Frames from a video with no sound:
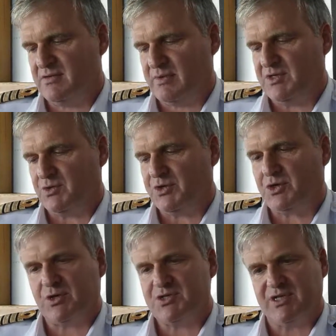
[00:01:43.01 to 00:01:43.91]
when you're on a
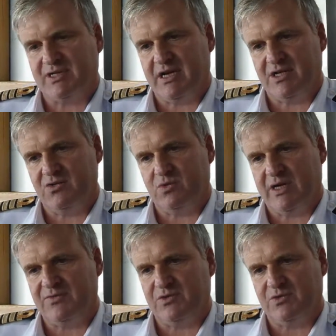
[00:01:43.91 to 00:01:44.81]
crossing, yeah, you
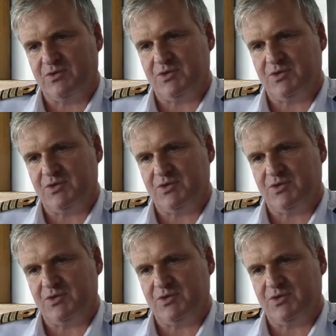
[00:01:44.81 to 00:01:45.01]
have to